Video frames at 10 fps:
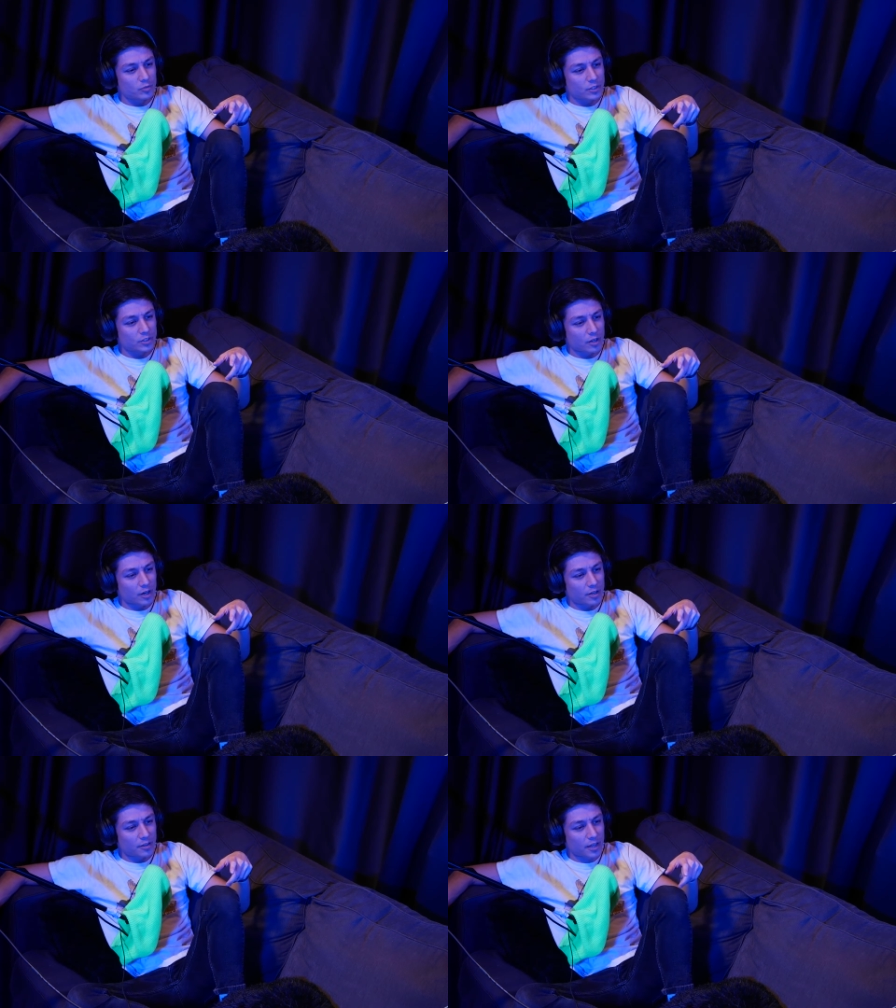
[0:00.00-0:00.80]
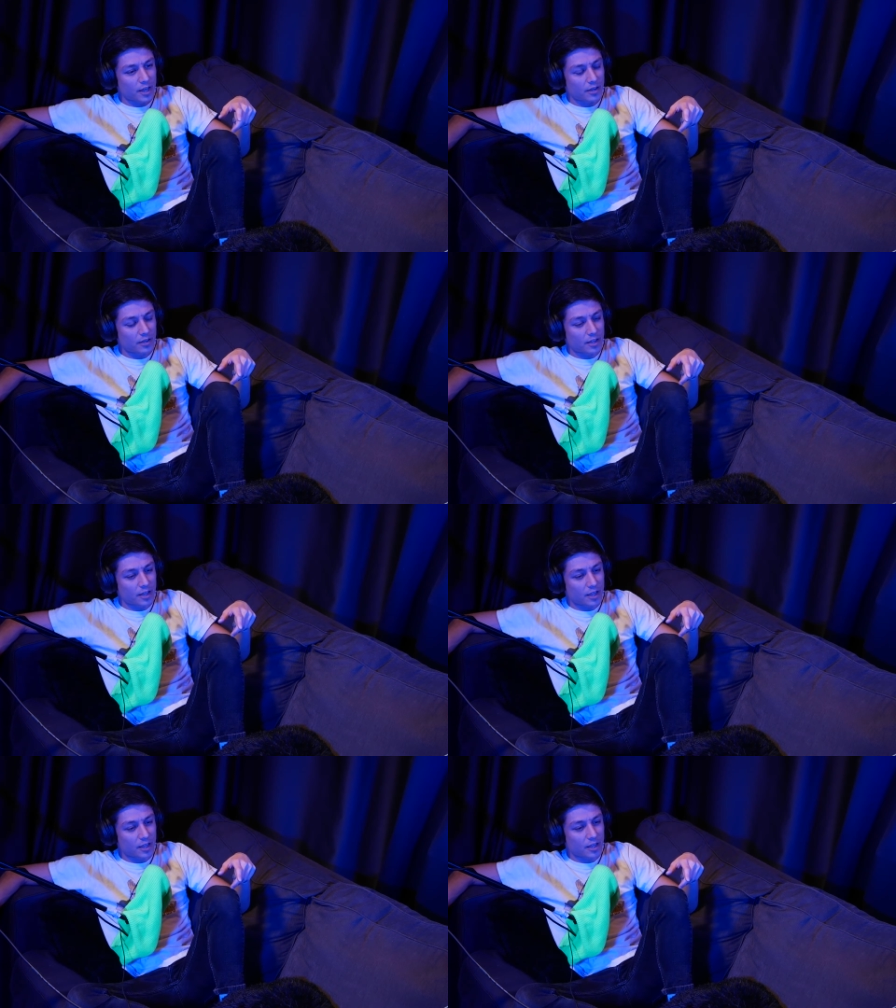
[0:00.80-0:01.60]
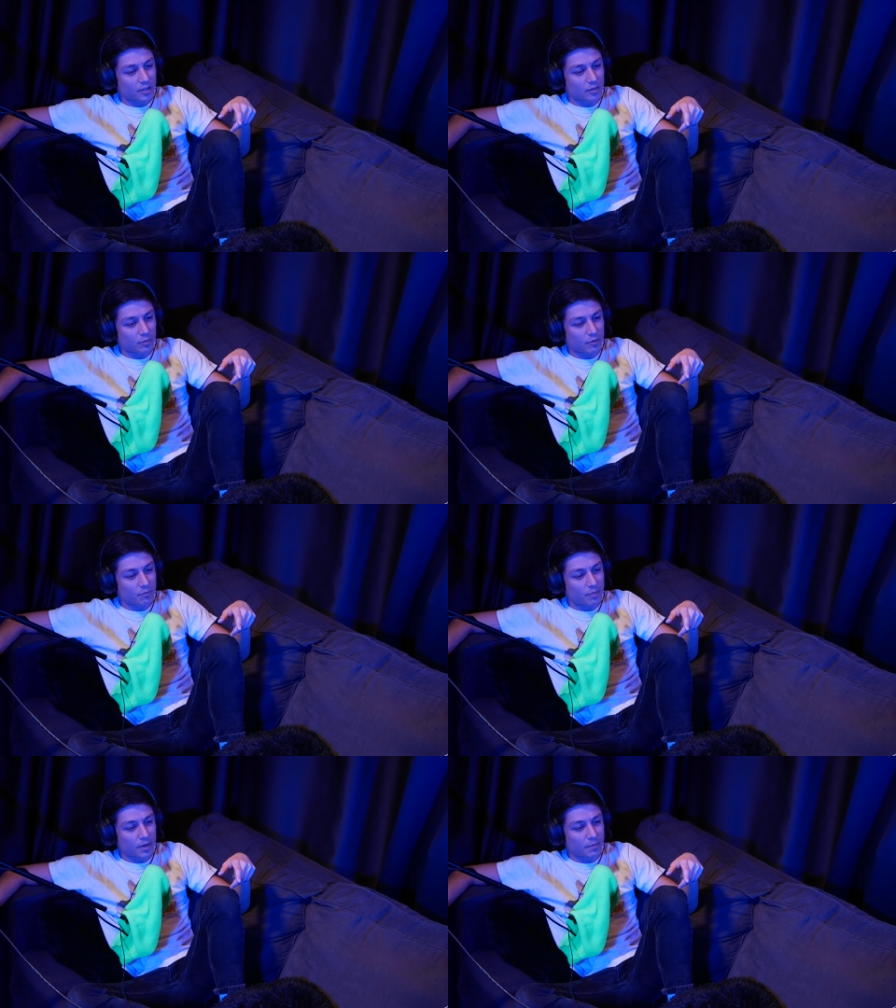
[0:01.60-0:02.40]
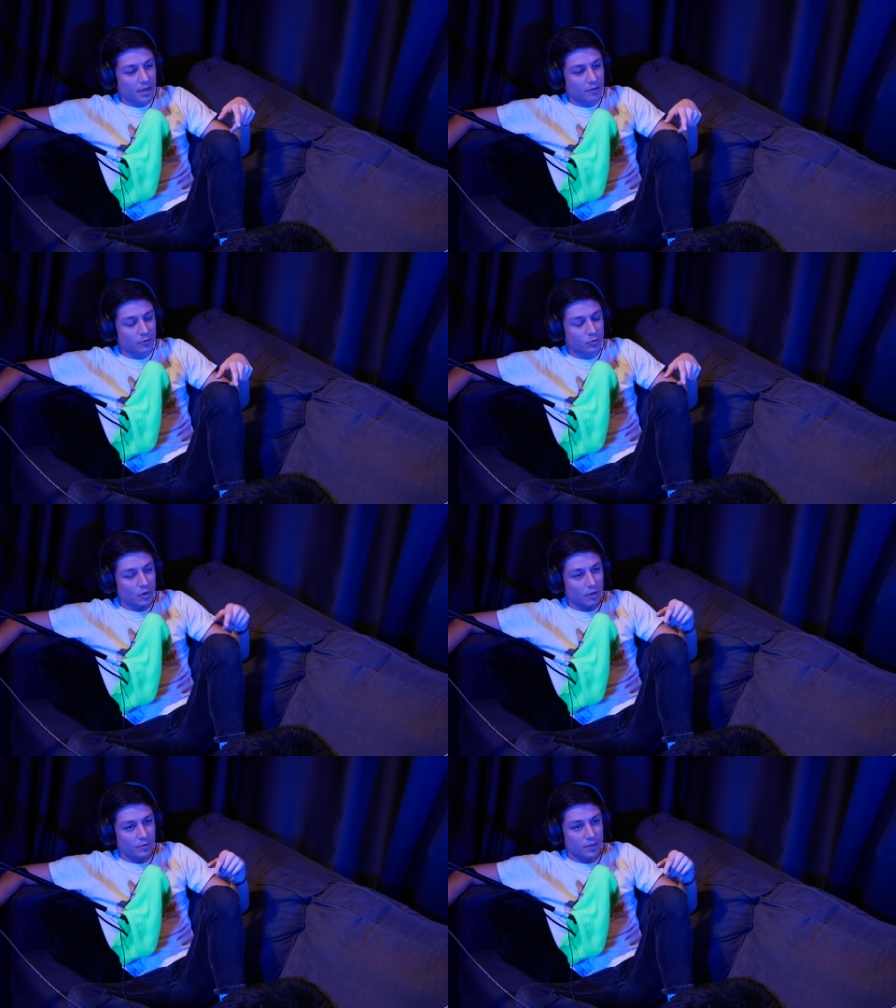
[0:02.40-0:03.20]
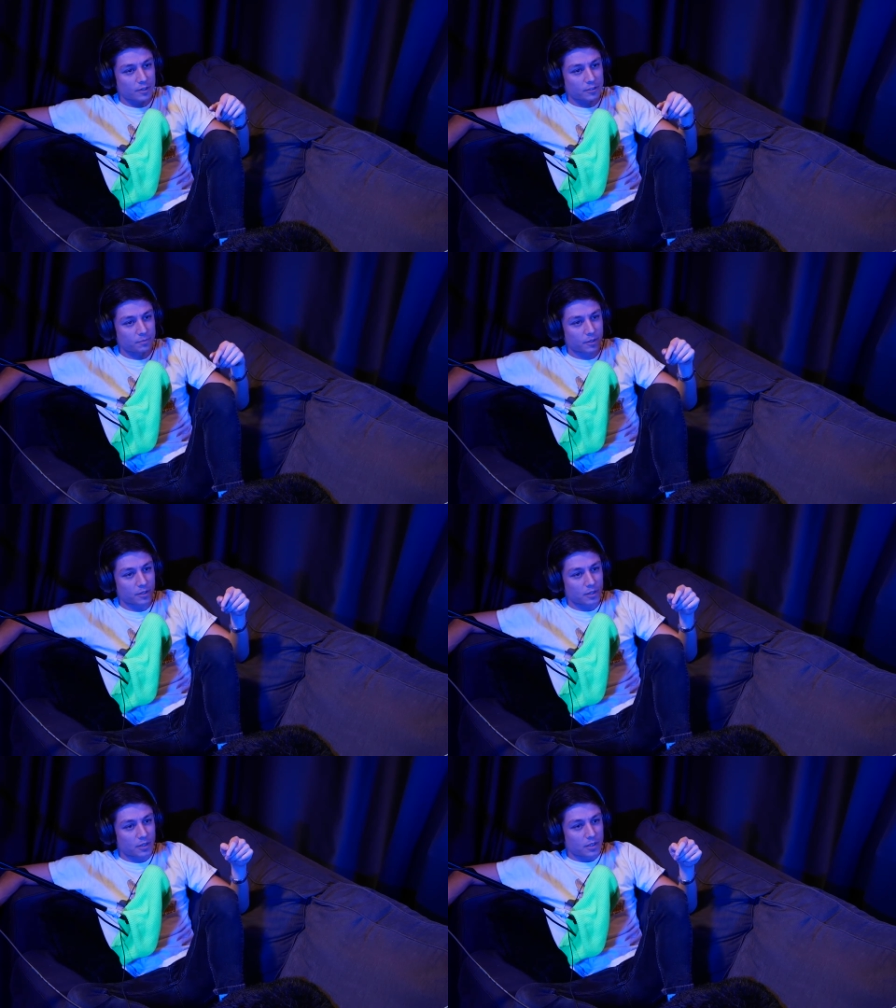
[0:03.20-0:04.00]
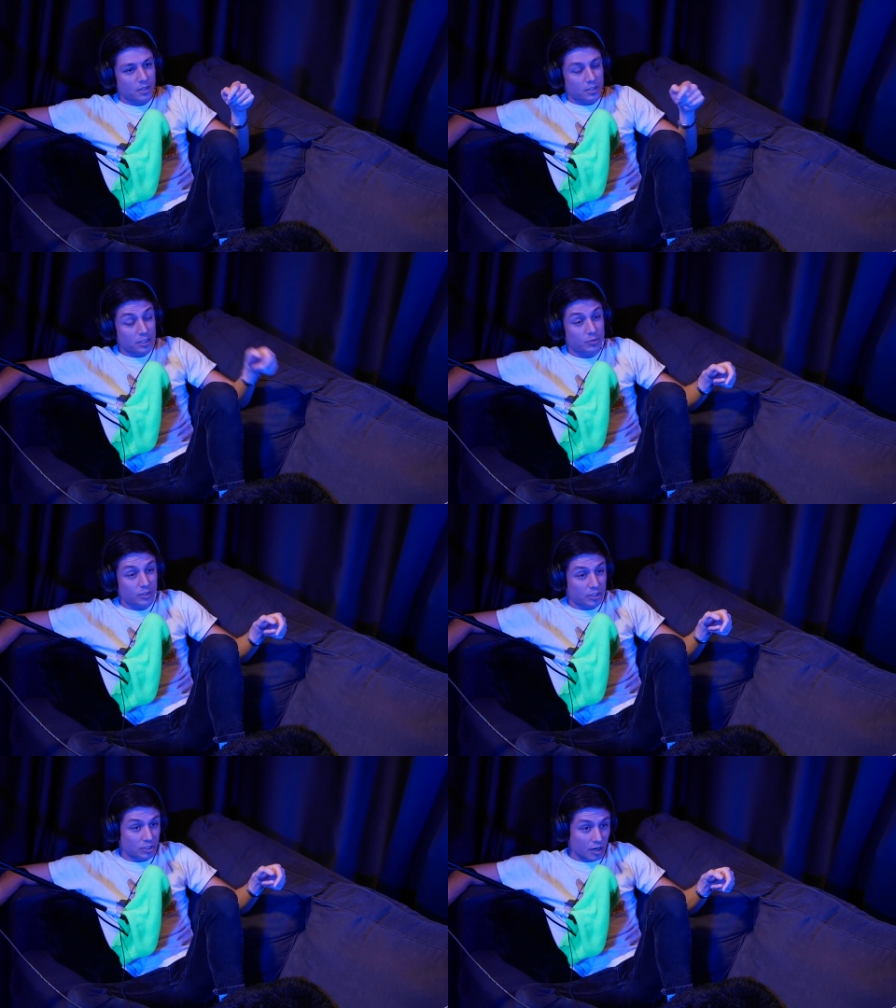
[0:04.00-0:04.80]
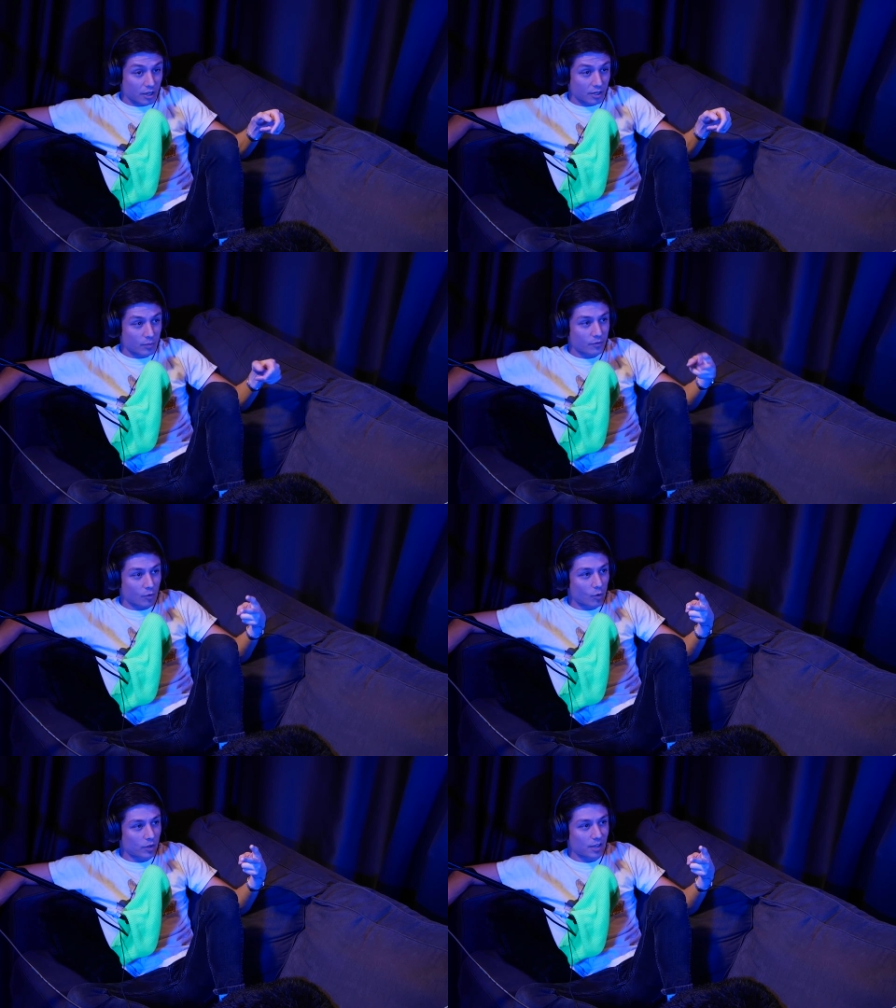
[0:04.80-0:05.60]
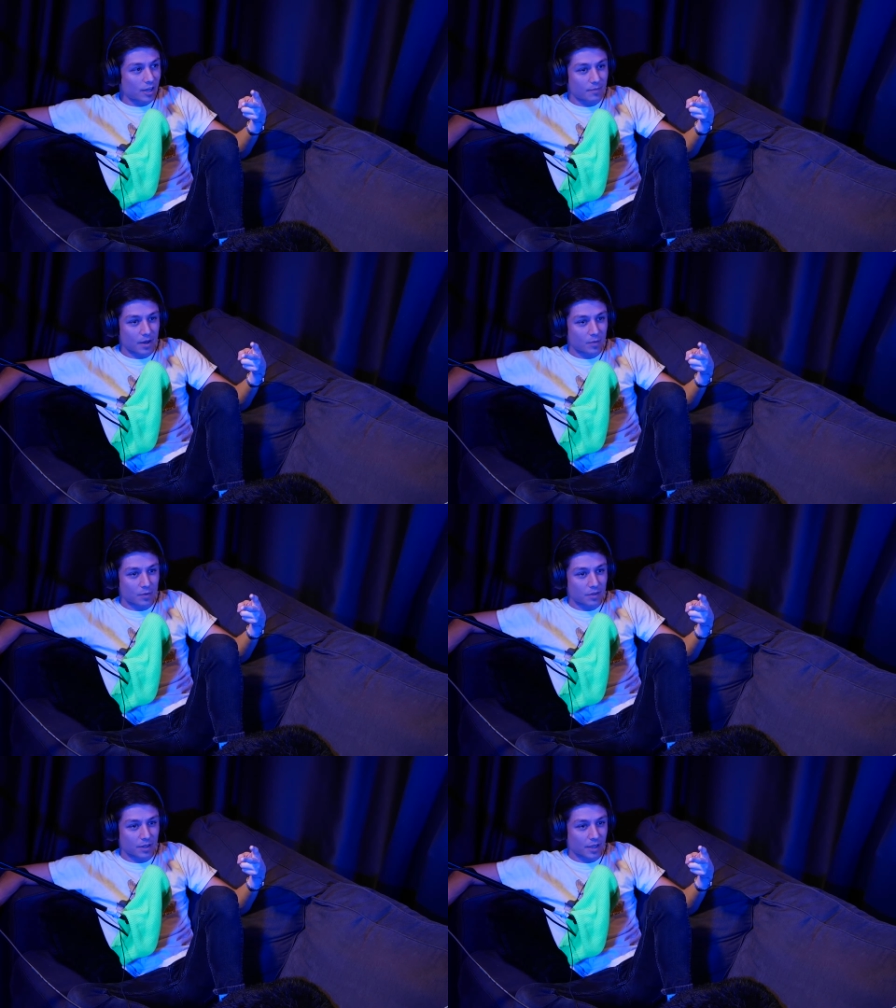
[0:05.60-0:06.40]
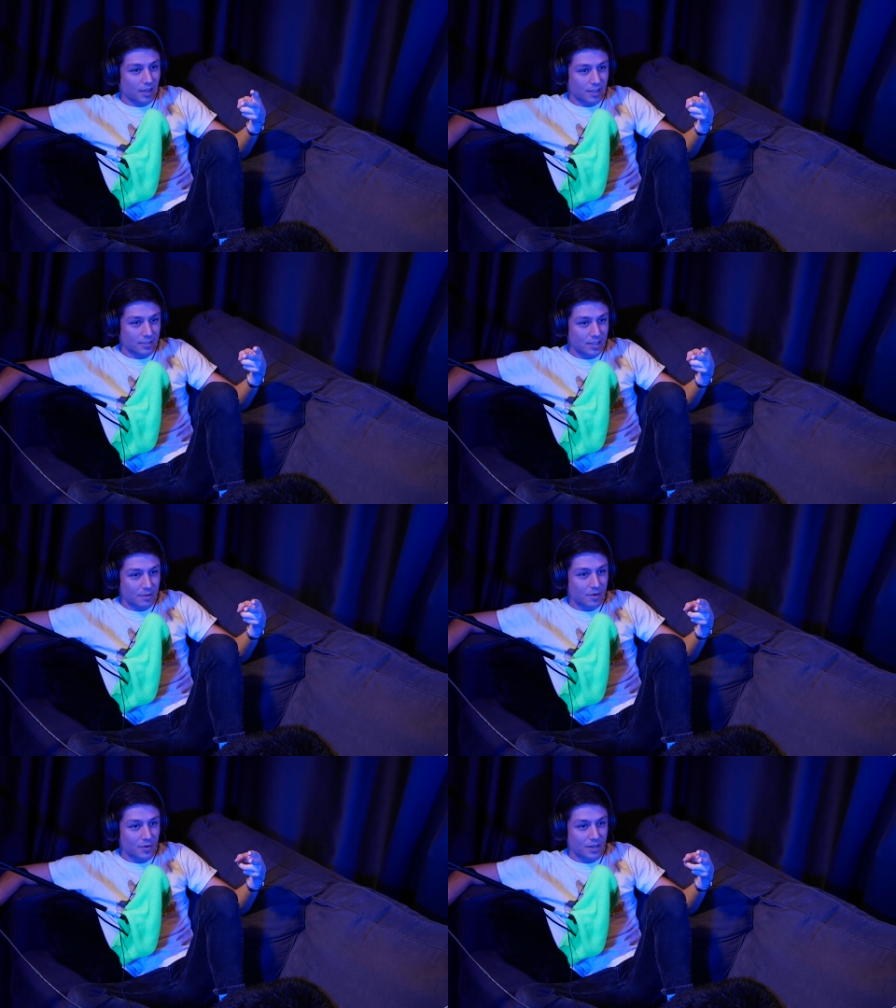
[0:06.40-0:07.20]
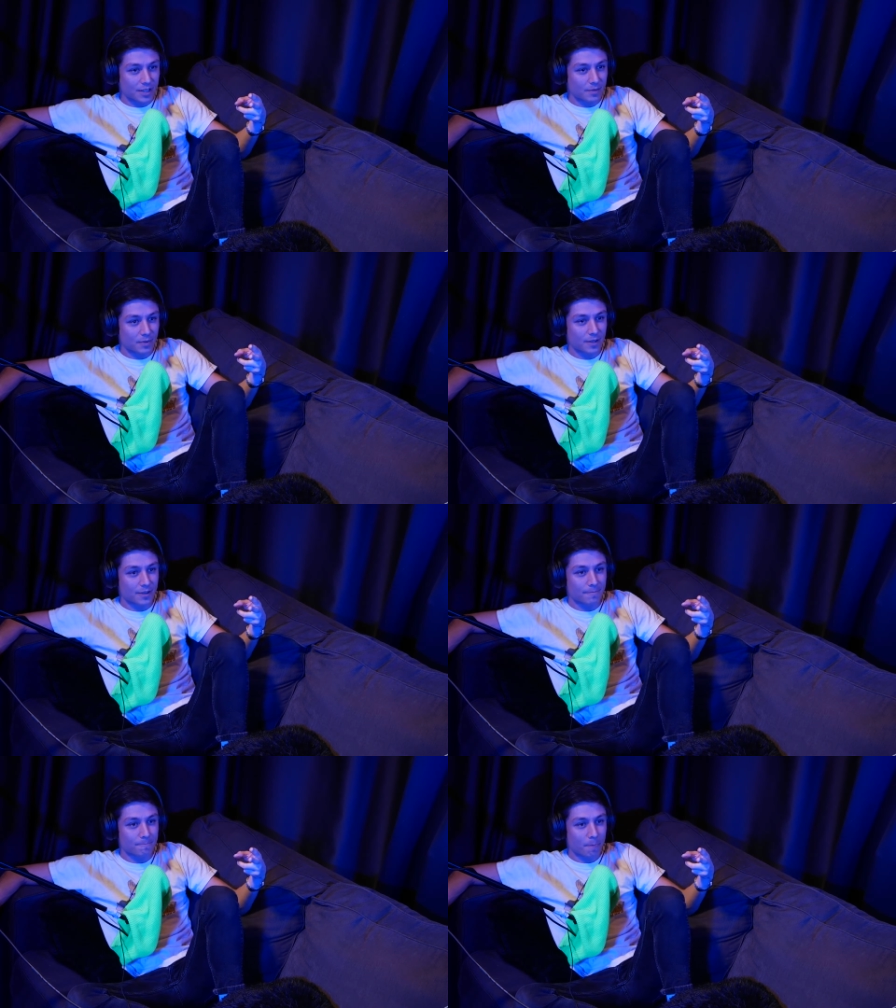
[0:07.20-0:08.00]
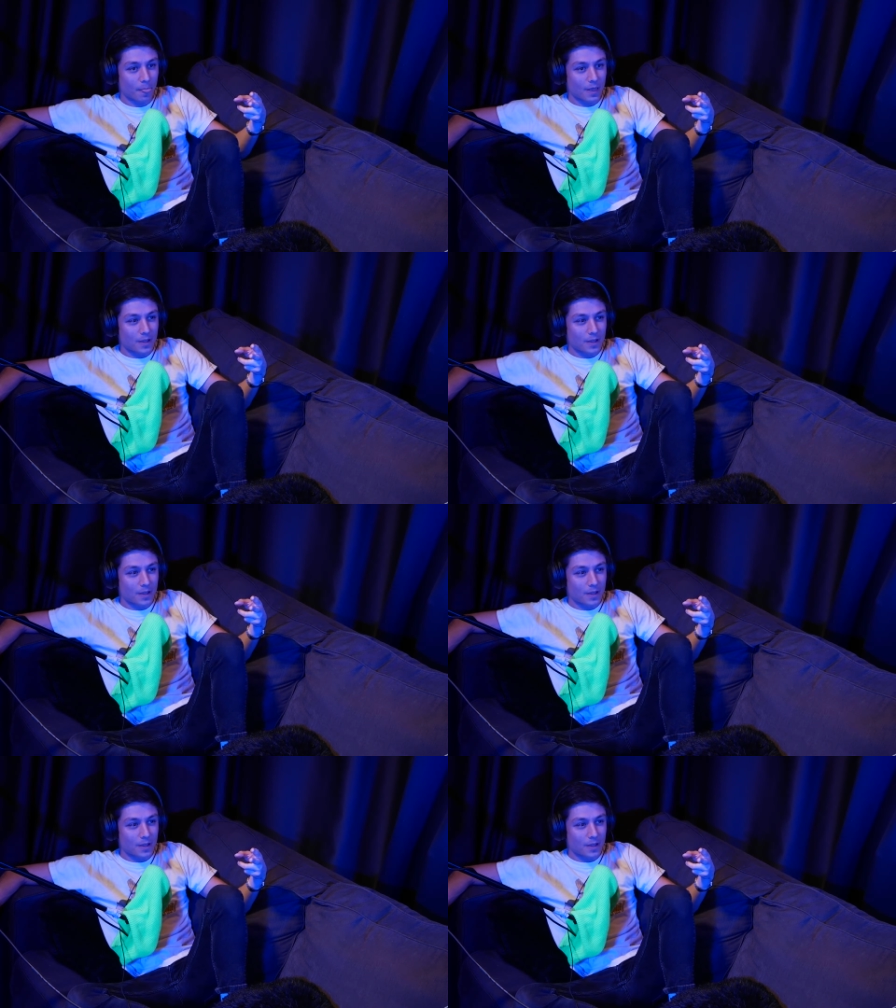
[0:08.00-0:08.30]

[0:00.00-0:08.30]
we started then, and we've been a band for 12 years. But since we started, we've only come out with like a demo and an EP. Yeah